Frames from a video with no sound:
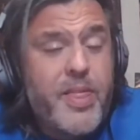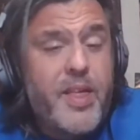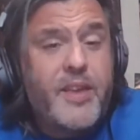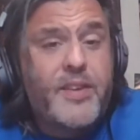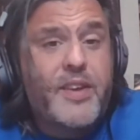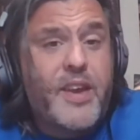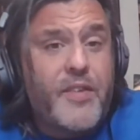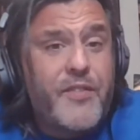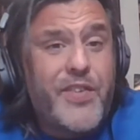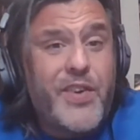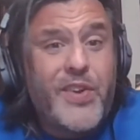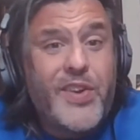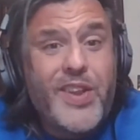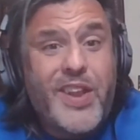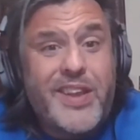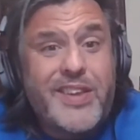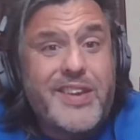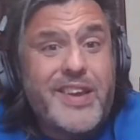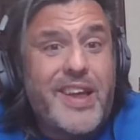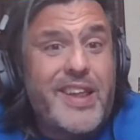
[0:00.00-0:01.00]
Let's get Fury.
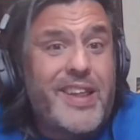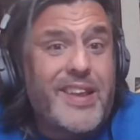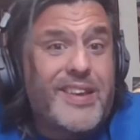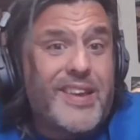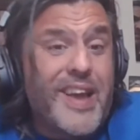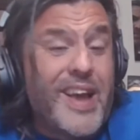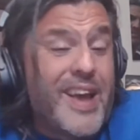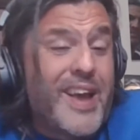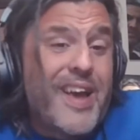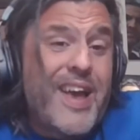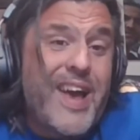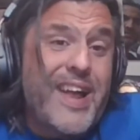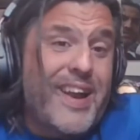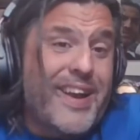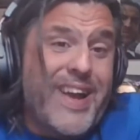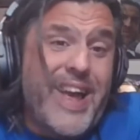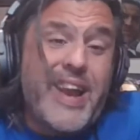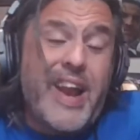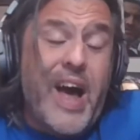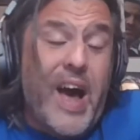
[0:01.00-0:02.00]
Let's get. Let's get. And
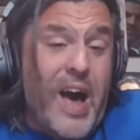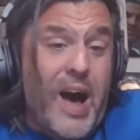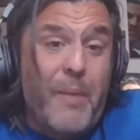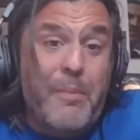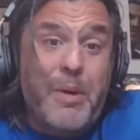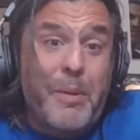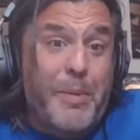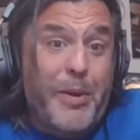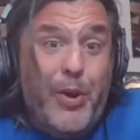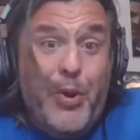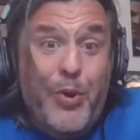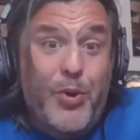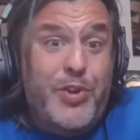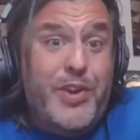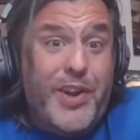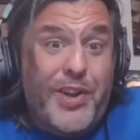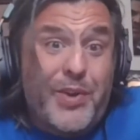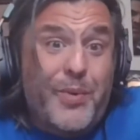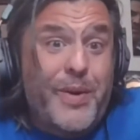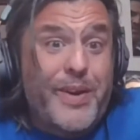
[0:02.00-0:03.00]
again, I'm gonna pick
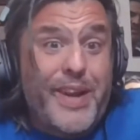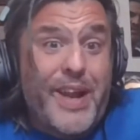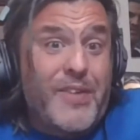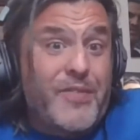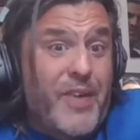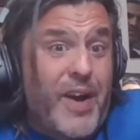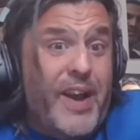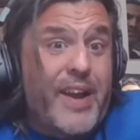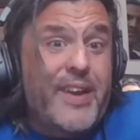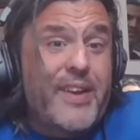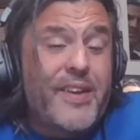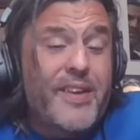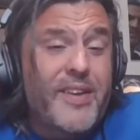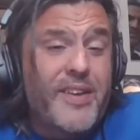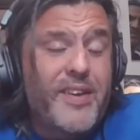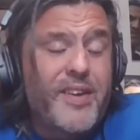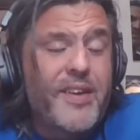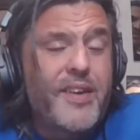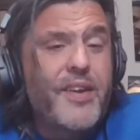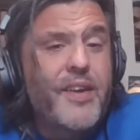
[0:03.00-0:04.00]
Usyk to win that fight.
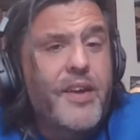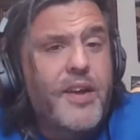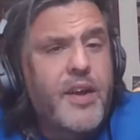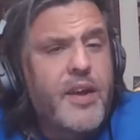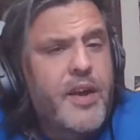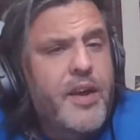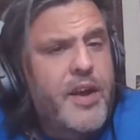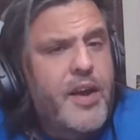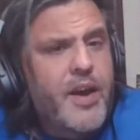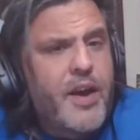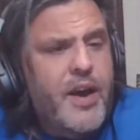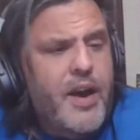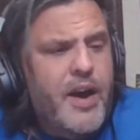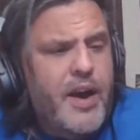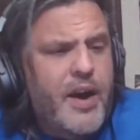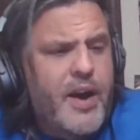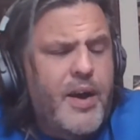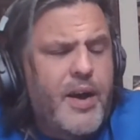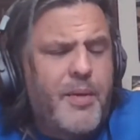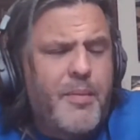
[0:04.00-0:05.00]

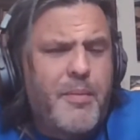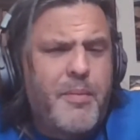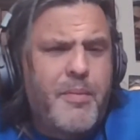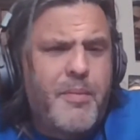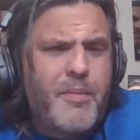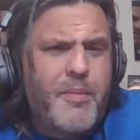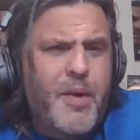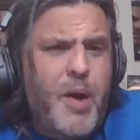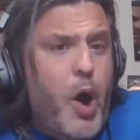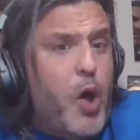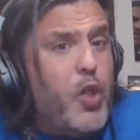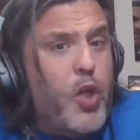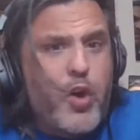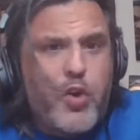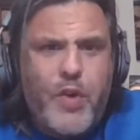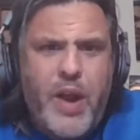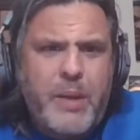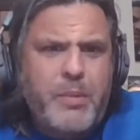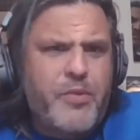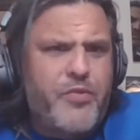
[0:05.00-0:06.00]
Um, although
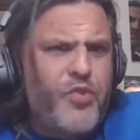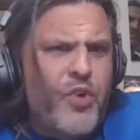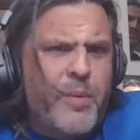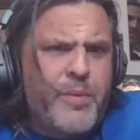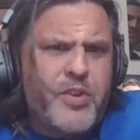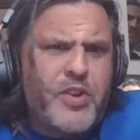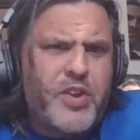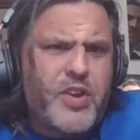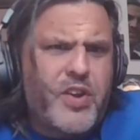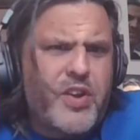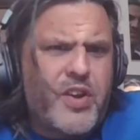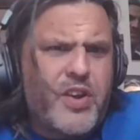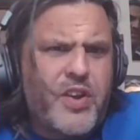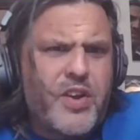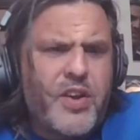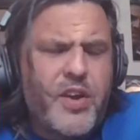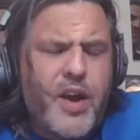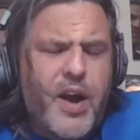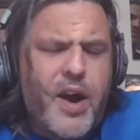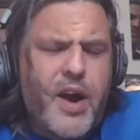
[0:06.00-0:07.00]
great performance,
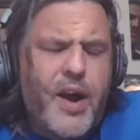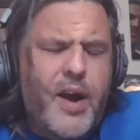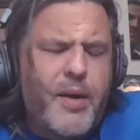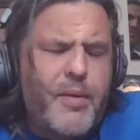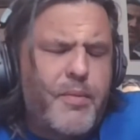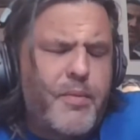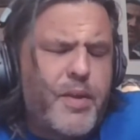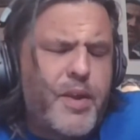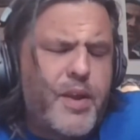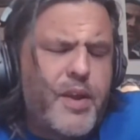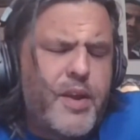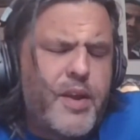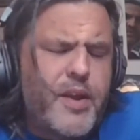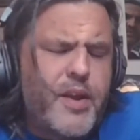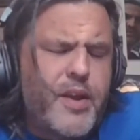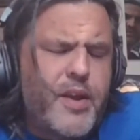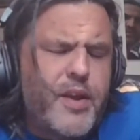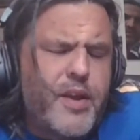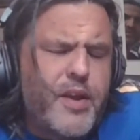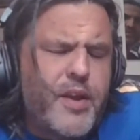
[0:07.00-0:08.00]
uh,
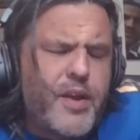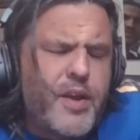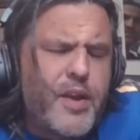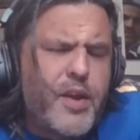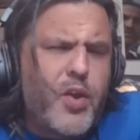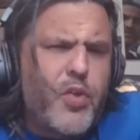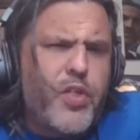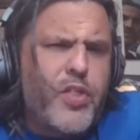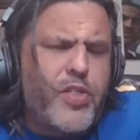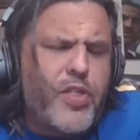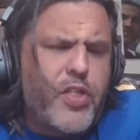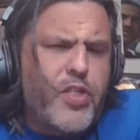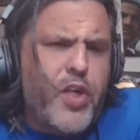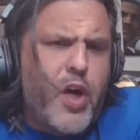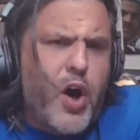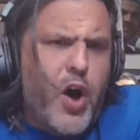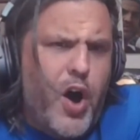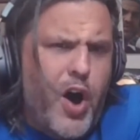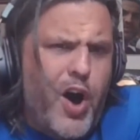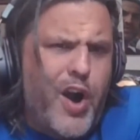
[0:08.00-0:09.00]
you know,
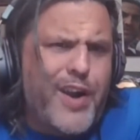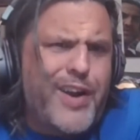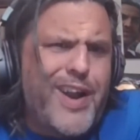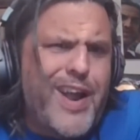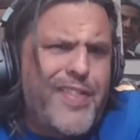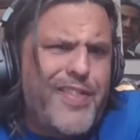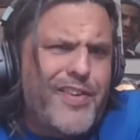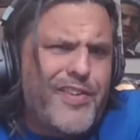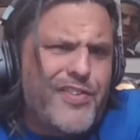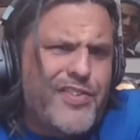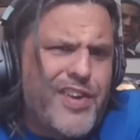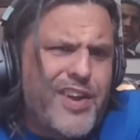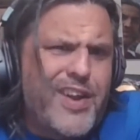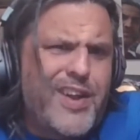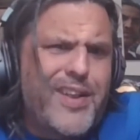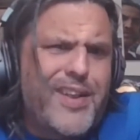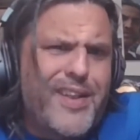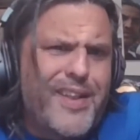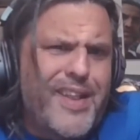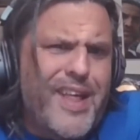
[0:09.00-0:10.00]
the heart and the
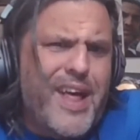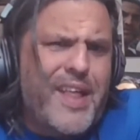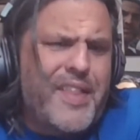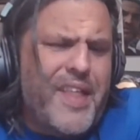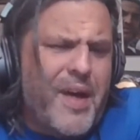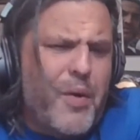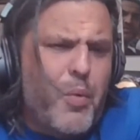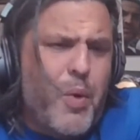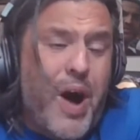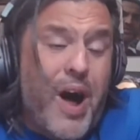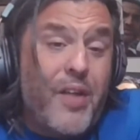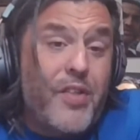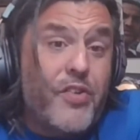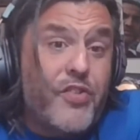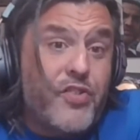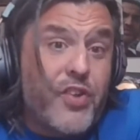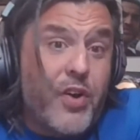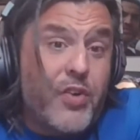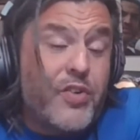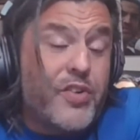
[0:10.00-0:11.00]
chin that that Wilder
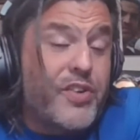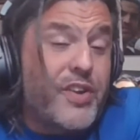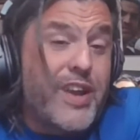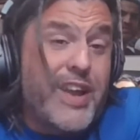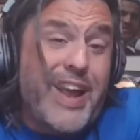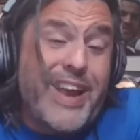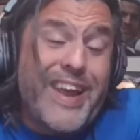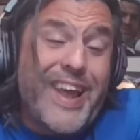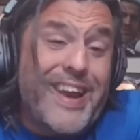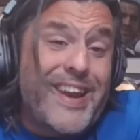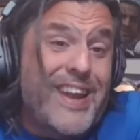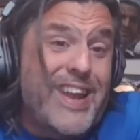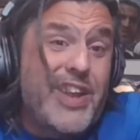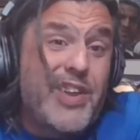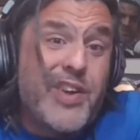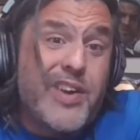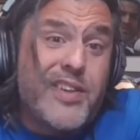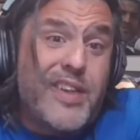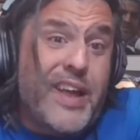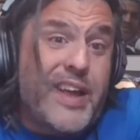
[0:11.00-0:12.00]
showed because eh, again,
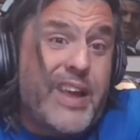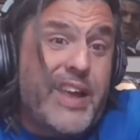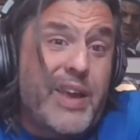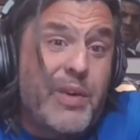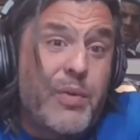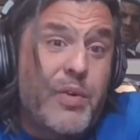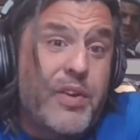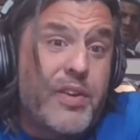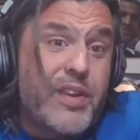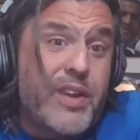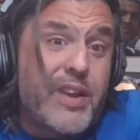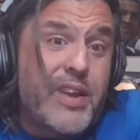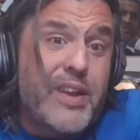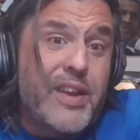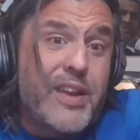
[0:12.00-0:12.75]
it looked like he was